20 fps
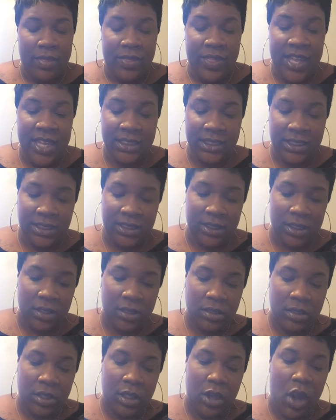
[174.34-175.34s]

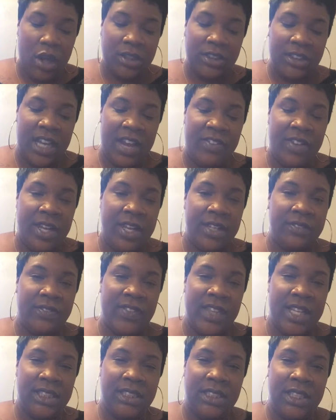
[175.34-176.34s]
The longevity of
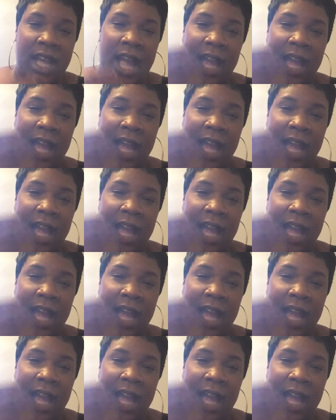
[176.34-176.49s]
this,